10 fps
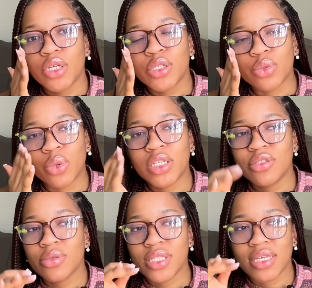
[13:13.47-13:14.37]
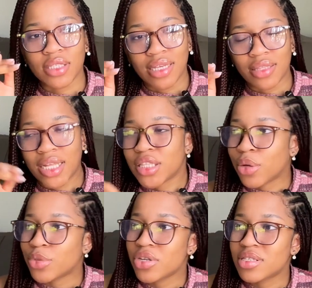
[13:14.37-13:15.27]
So little things like that,
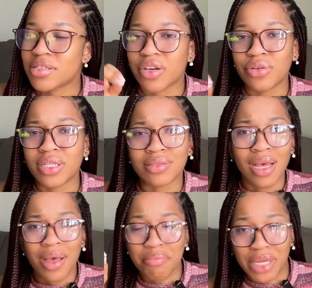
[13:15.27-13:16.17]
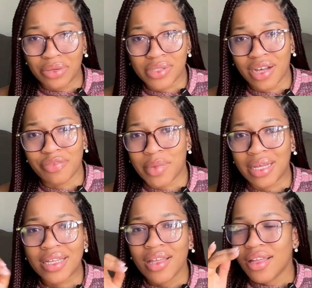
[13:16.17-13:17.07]
they'll just circulate minus half mark.